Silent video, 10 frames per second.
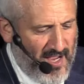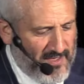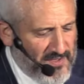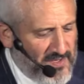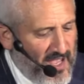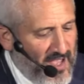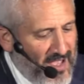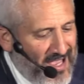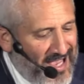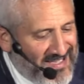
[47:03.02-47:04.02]
Agnes,
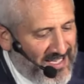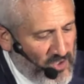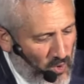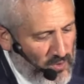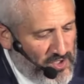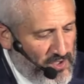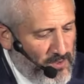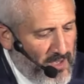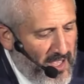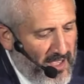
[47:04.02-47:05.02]
as I told
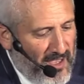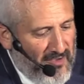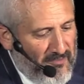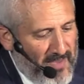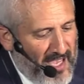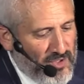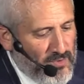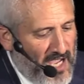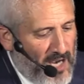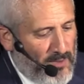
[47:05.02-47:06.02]
you, if men do
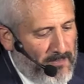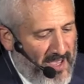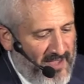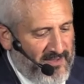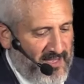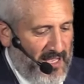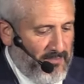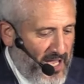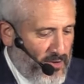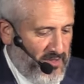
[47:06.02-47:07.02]
not repent and
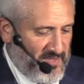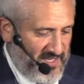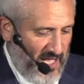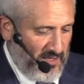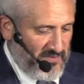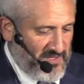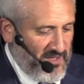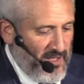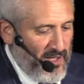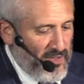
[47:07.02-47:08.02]
better themselves,
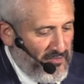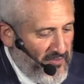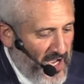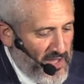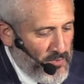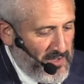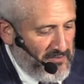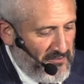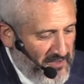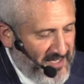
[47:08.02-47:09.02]
the Father will
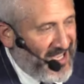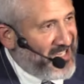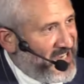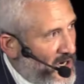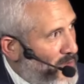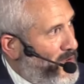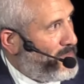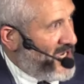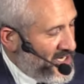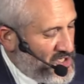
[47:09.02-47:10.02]
inflict a terrible
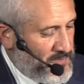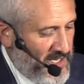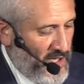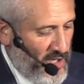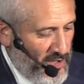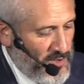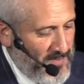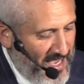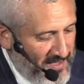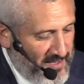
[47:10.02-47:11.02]
punishment on all
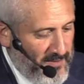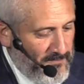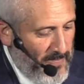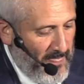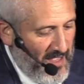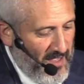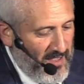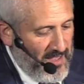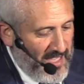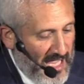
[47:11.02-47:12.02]
humanity.
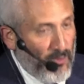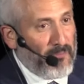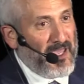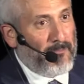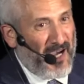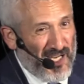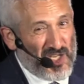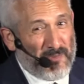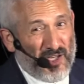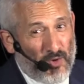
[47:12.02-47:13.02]
It will be a
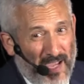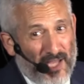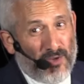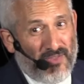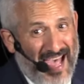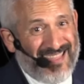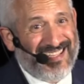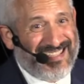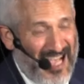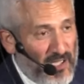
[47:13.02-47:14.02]
punishment greater than
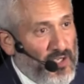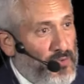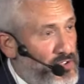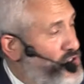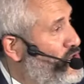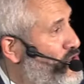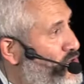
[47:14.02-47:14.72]
the deluge,